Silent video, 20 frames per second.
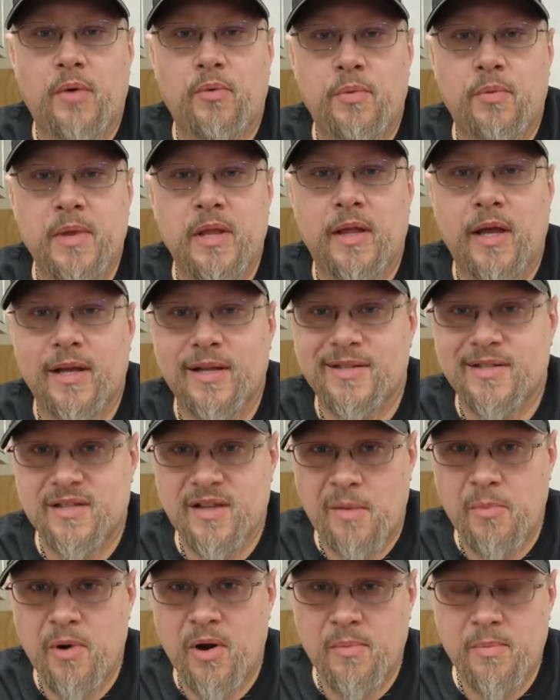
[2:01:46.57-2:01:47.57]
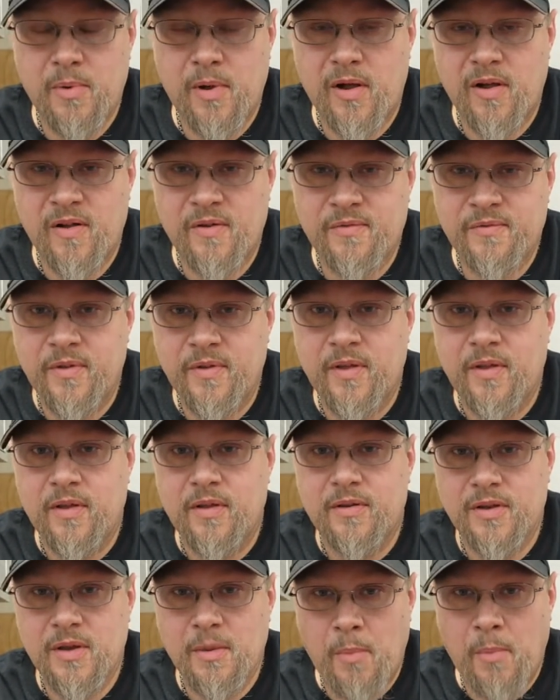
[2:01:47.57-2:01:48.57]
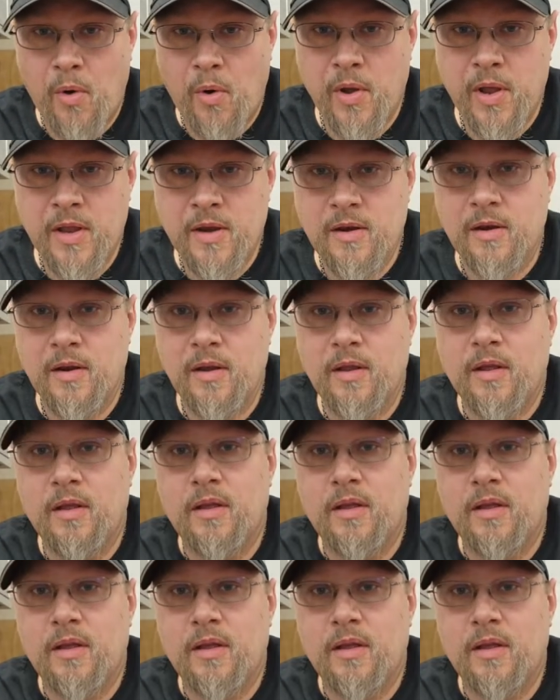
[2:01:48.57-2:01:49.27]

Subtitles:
would be like a suburb of Des Moines.